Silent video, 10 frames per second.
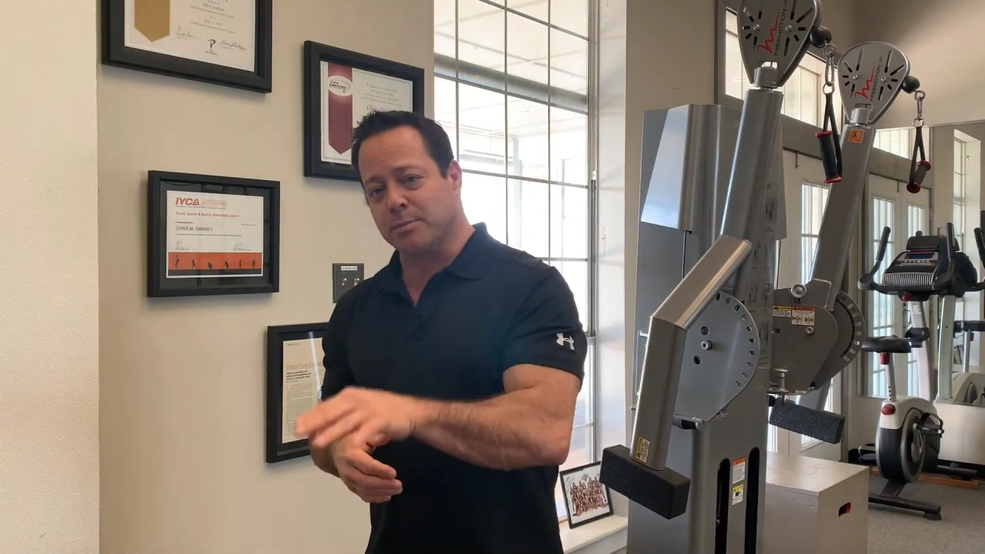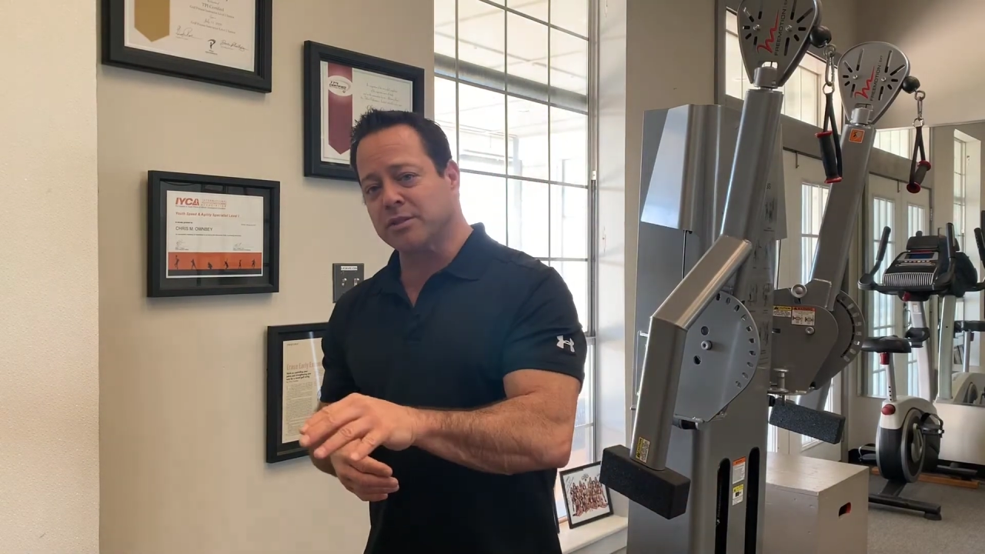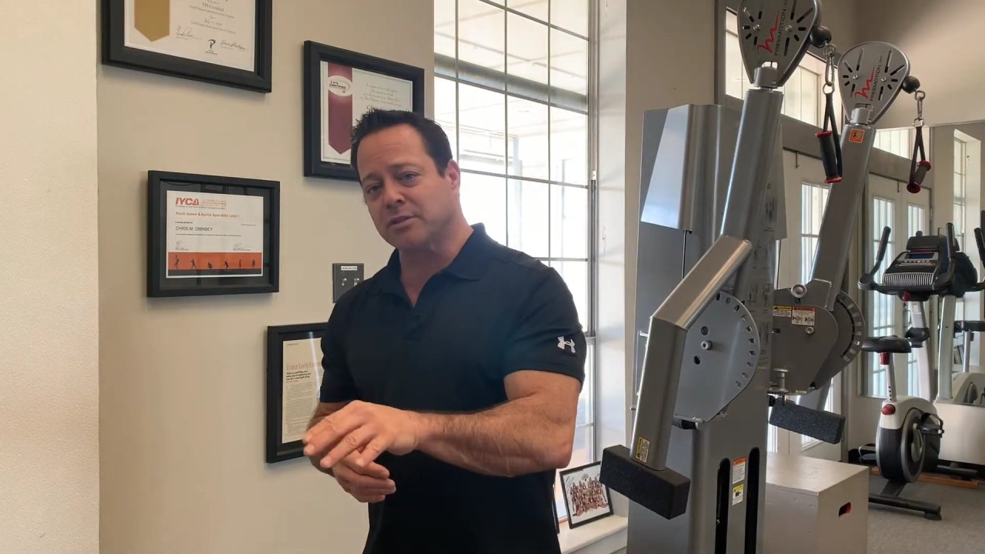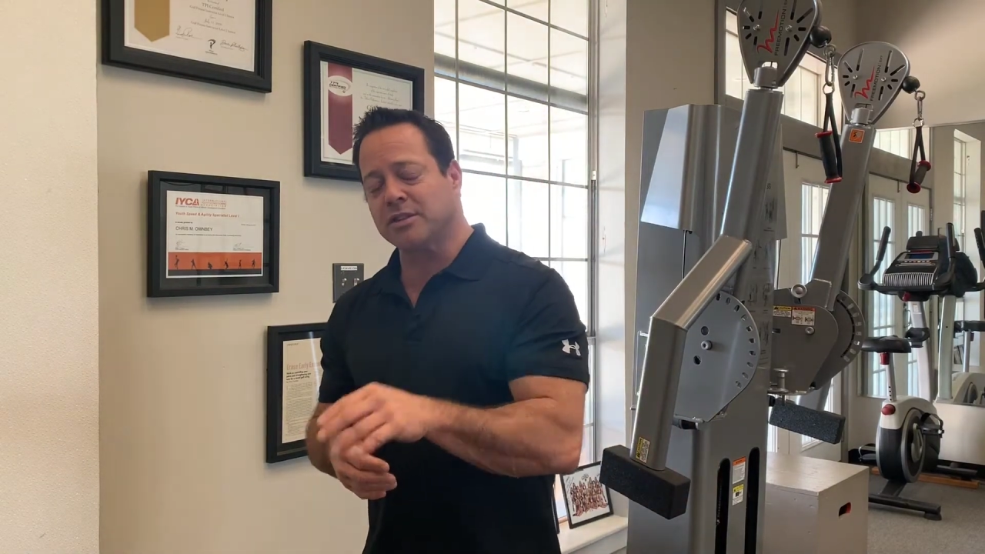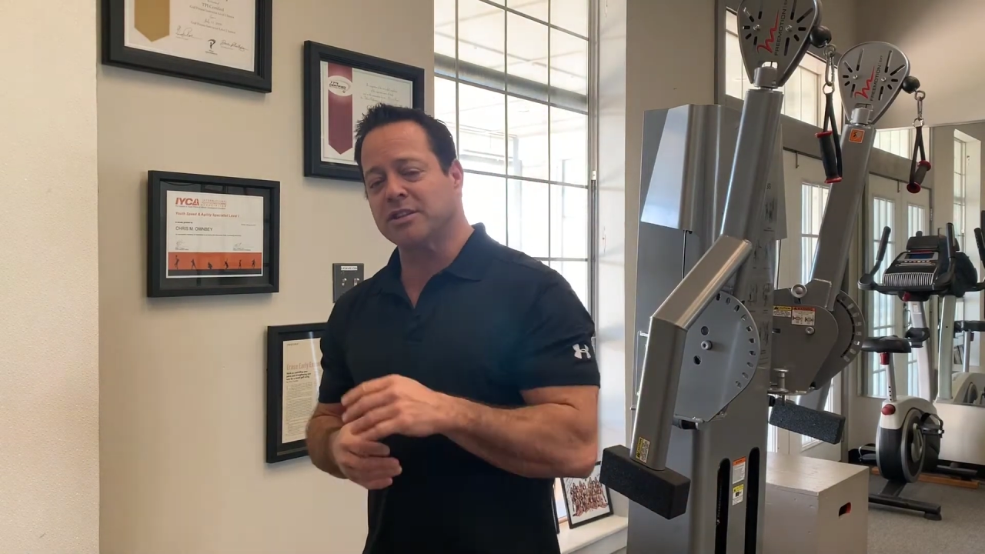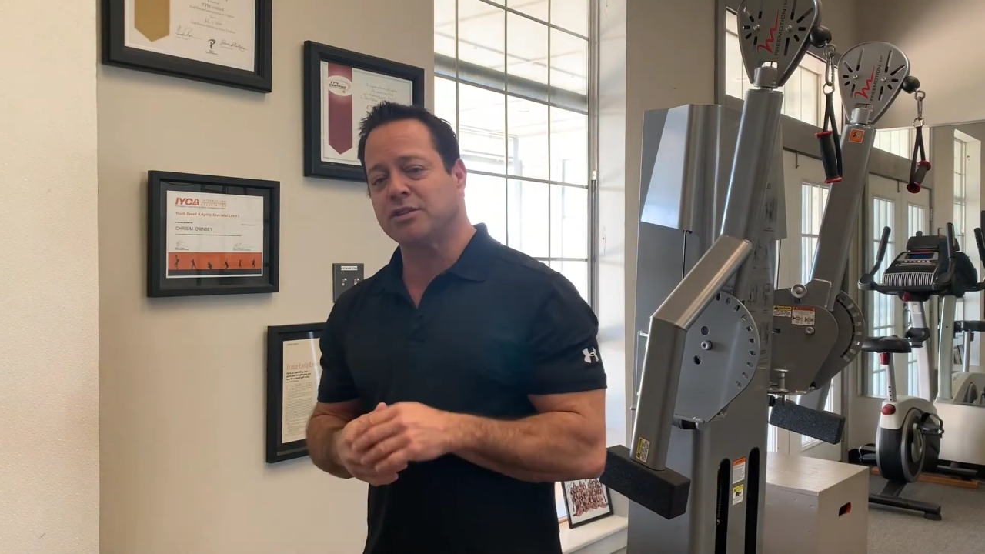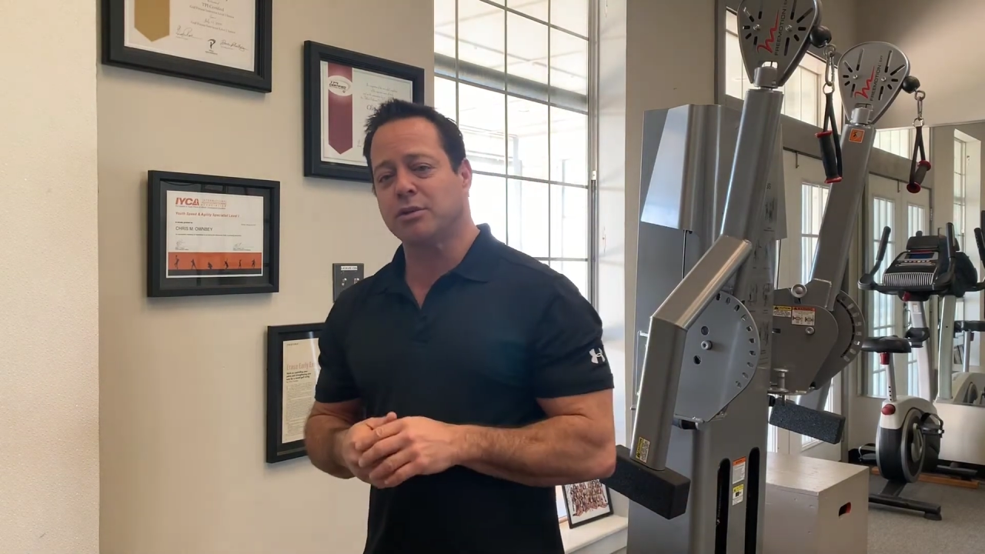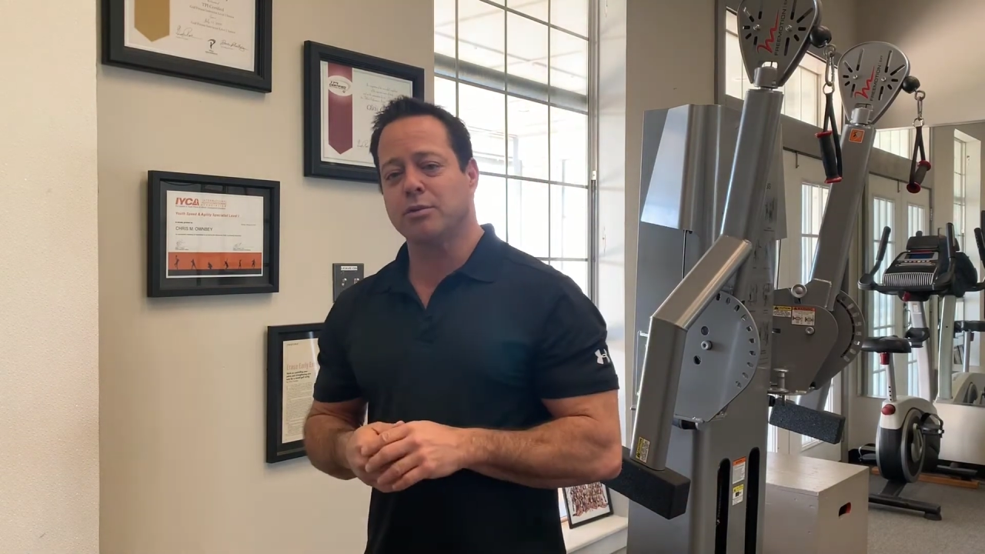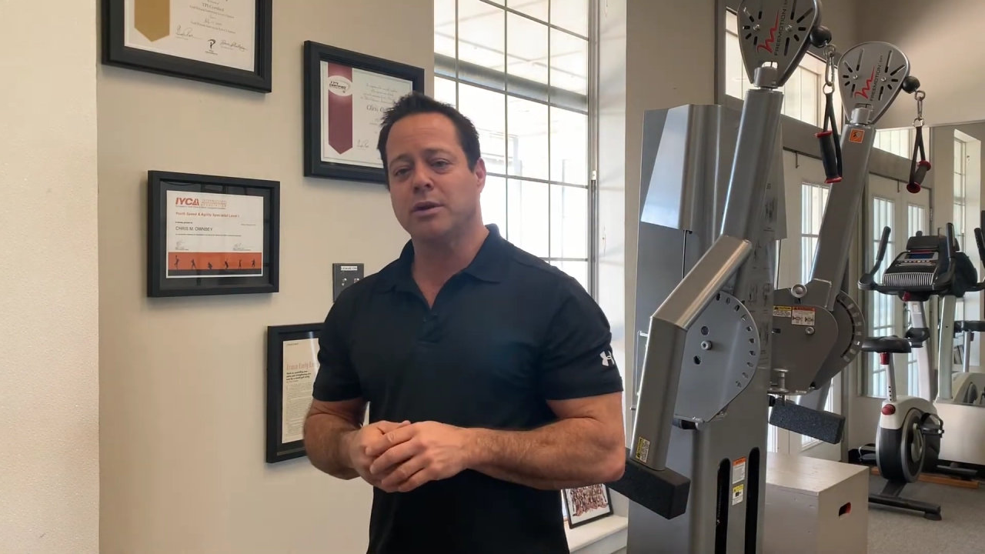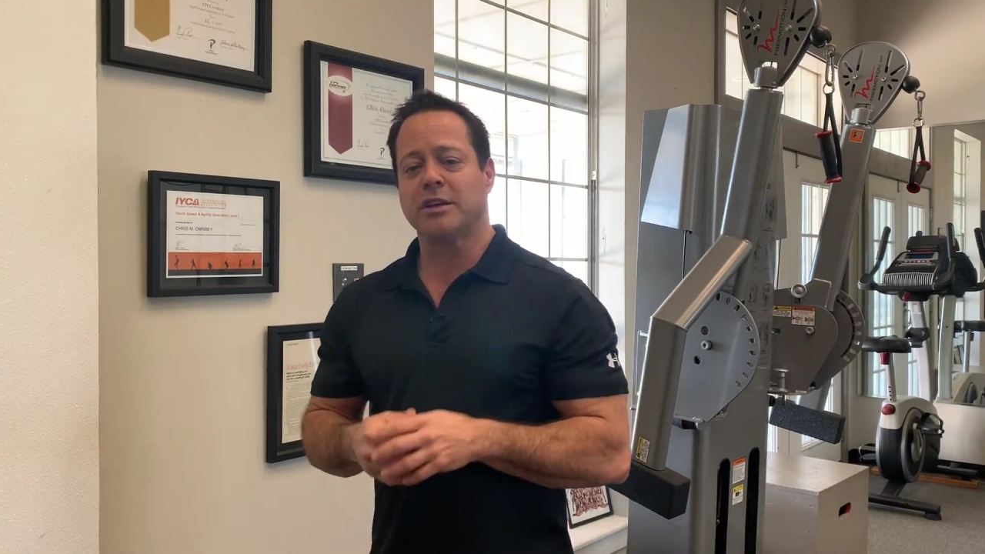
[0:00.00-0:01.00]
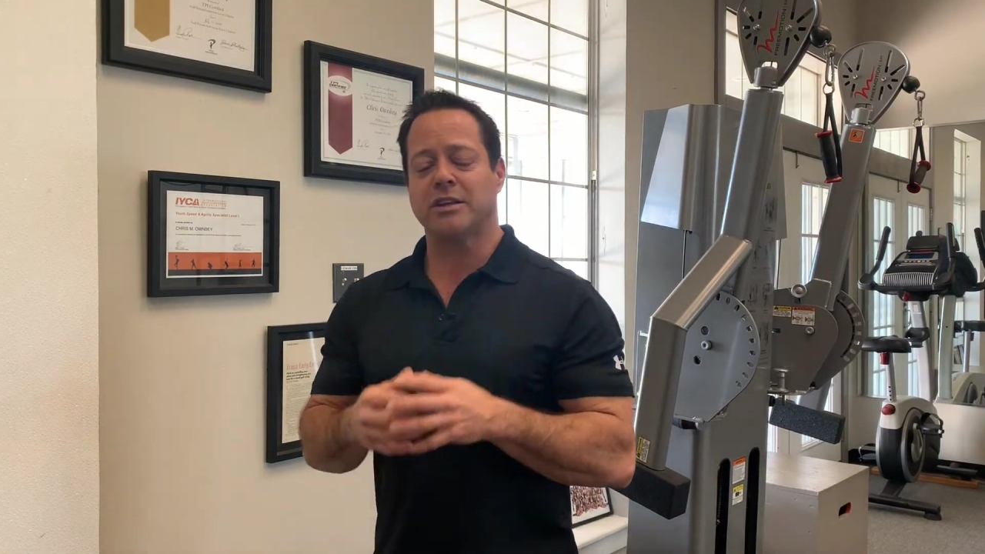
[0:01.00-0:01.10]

muscle tissue,